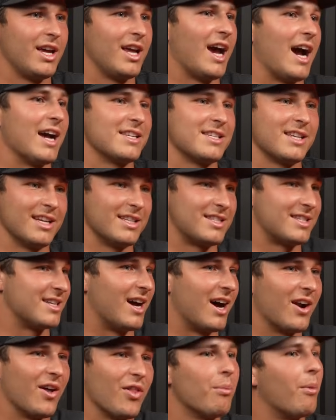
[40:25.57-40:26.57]
It's
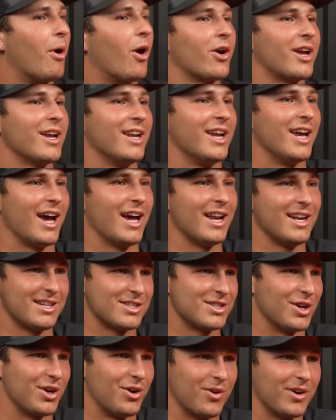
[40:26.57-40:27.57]
not on the market yet,
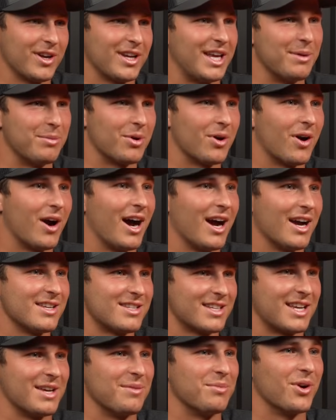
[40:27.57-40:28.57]
so keep your
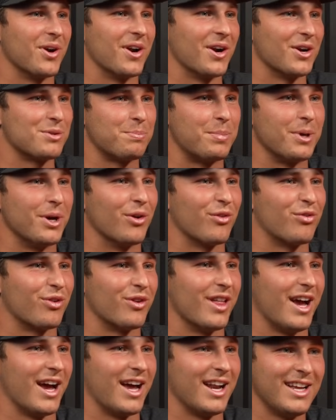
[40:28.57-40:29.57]
ears peeled for
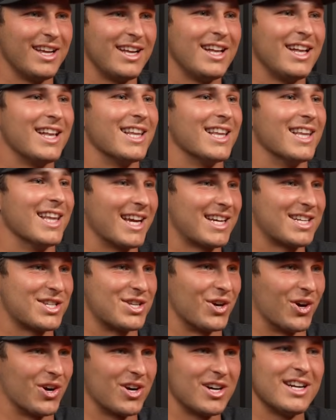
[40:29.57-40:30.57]
that.
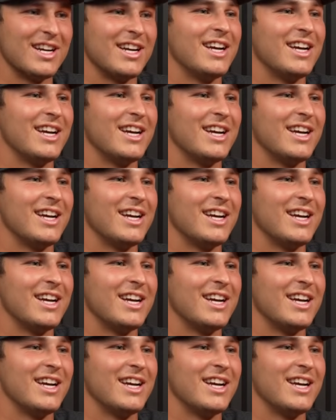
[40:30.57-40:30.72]
Lixer,